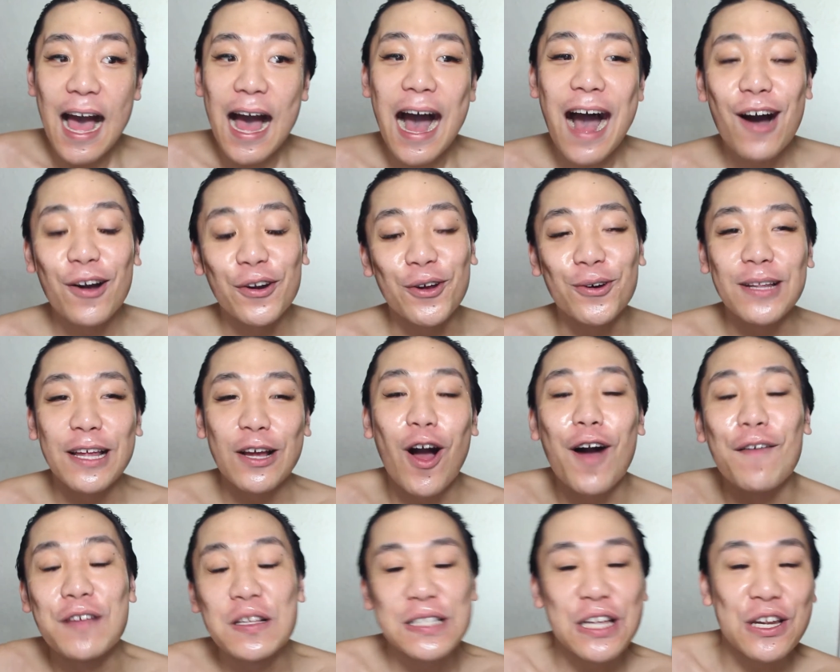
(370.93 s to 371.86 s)
I don't know, like
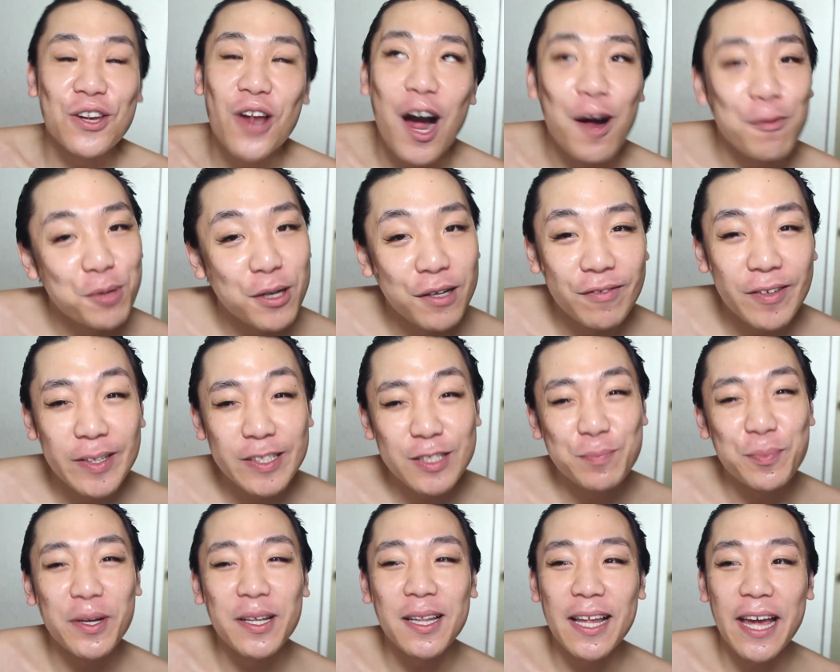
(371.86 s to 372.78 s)
obviously not
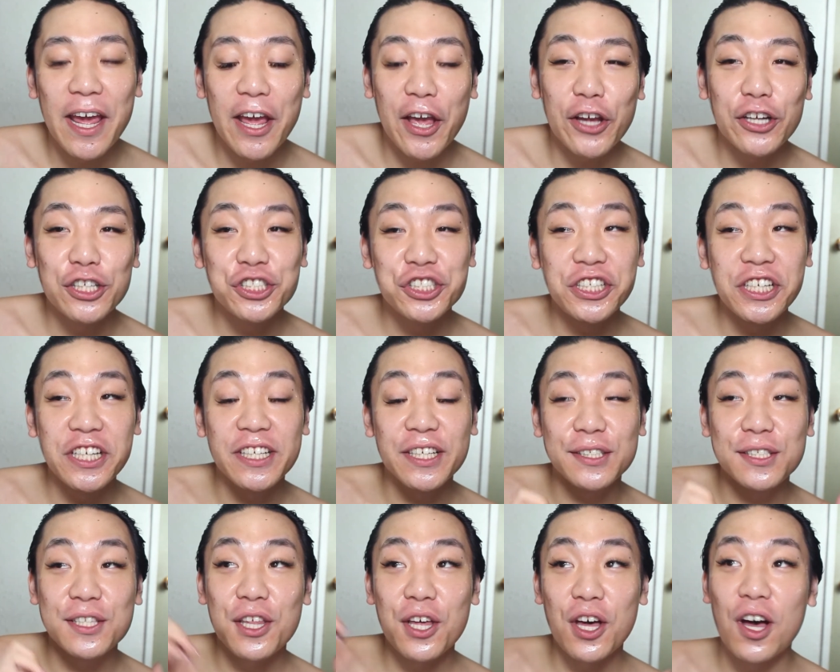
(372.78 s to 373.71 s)
privileged, but like she
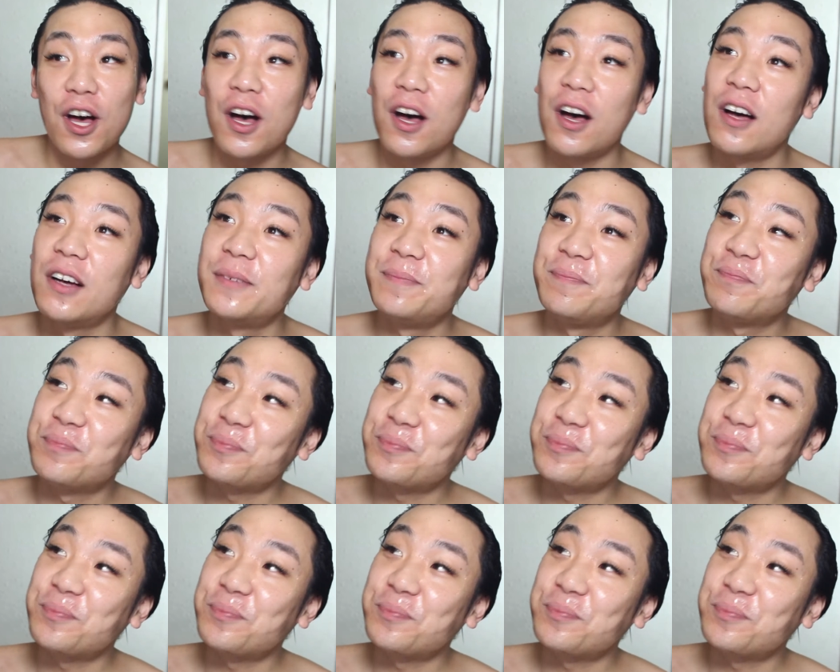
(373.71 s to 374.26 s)
is the